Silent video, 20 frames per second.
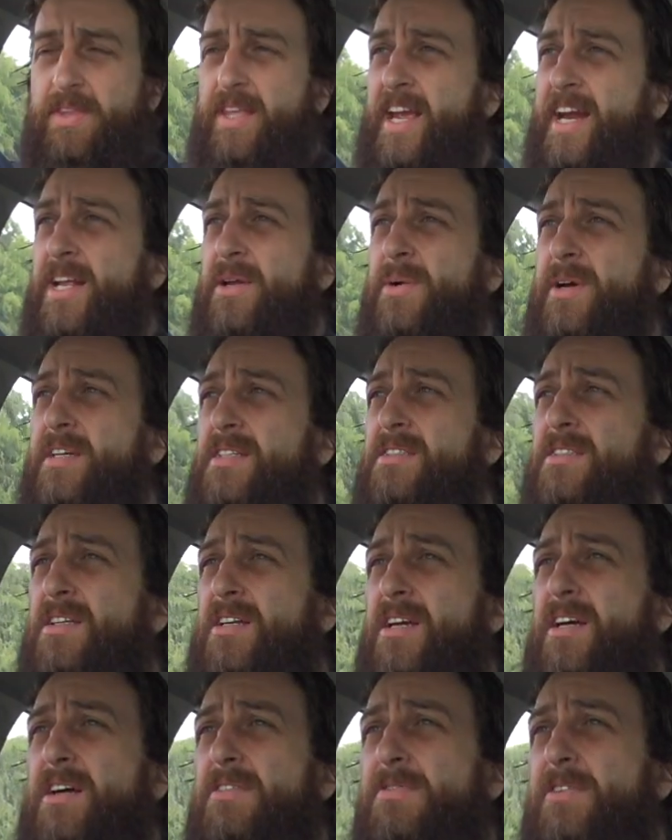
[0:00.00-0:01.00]
Anyways,
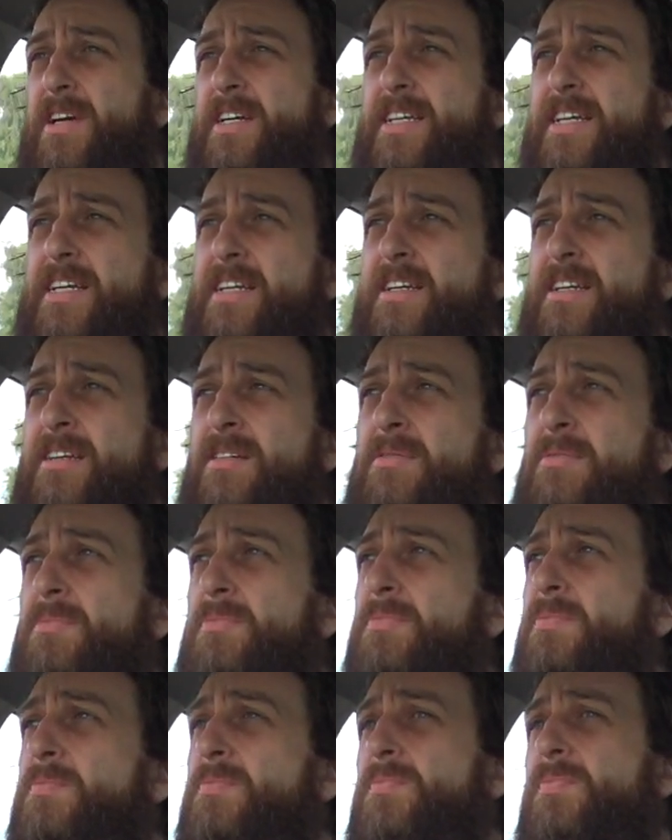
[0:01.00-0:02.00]
I fucking
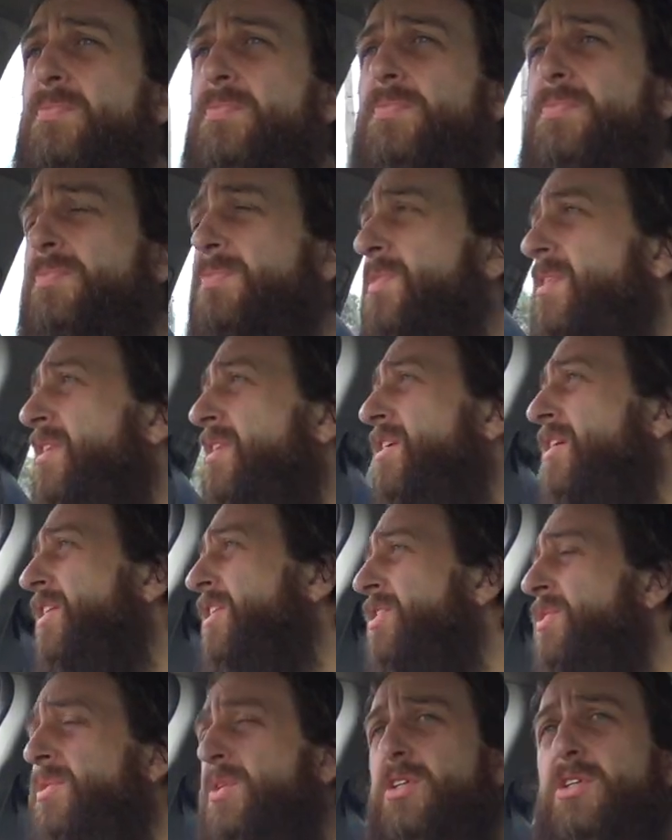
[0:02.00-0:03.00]

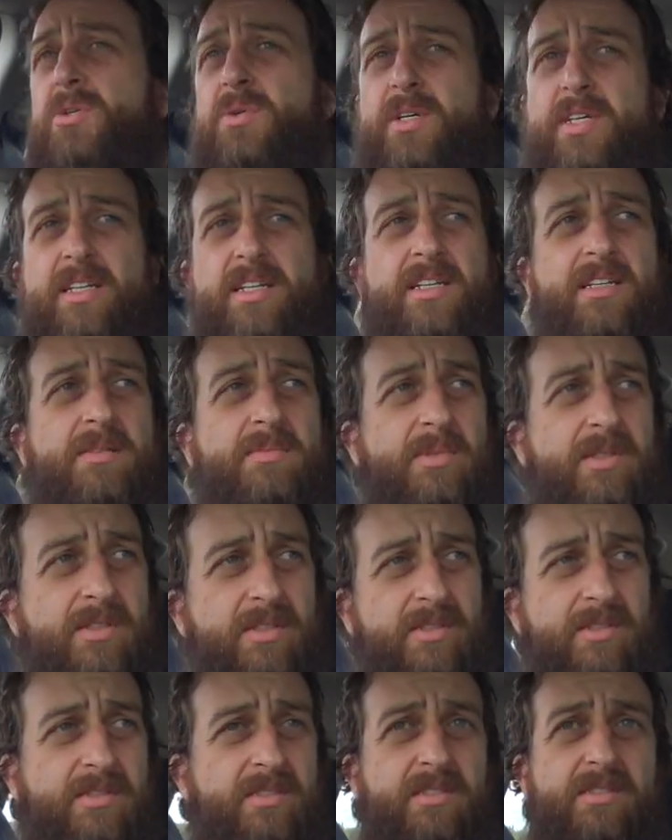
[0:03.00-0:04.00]
gonna do a Yui here
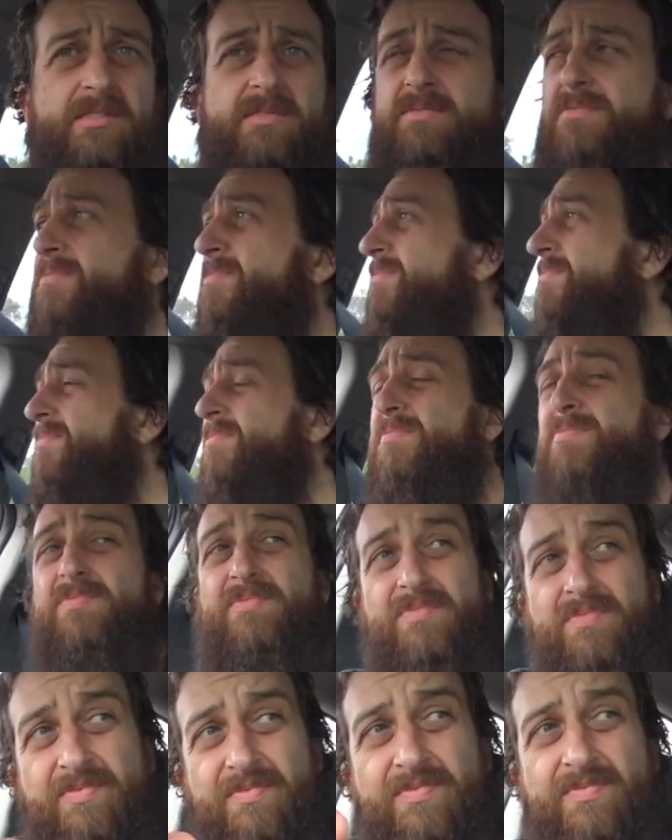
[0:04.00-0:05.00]
because
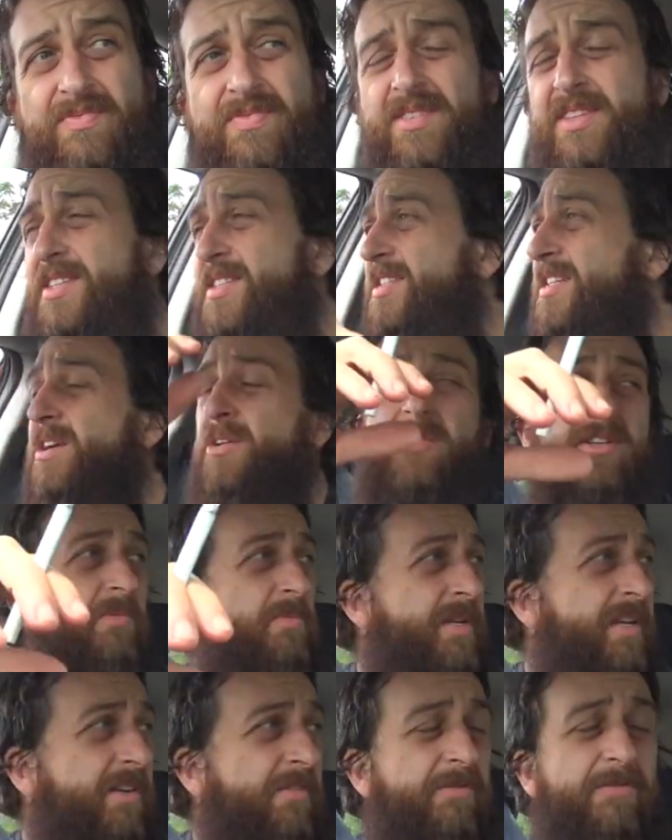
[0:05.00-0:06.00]
Siri's
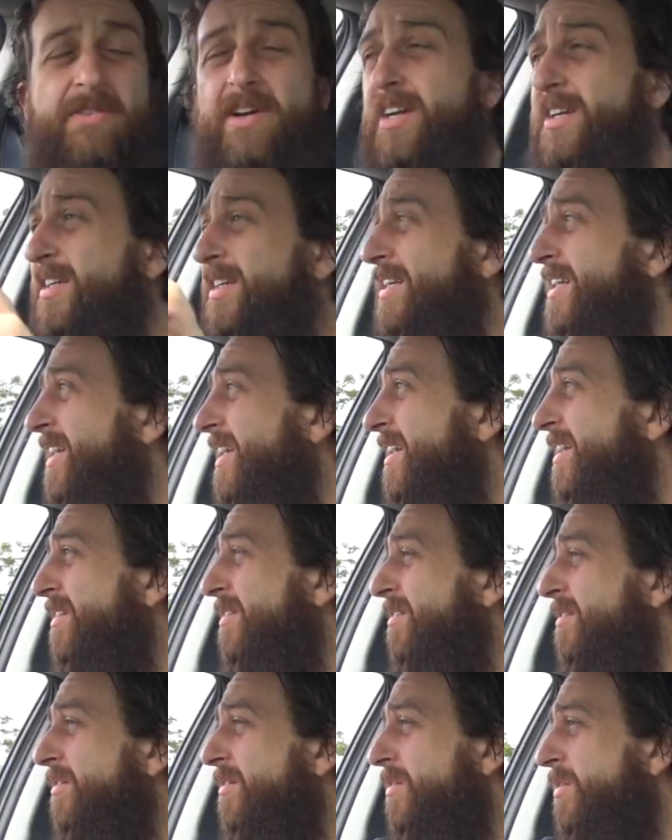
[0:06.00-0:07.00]
being a fucking cunt.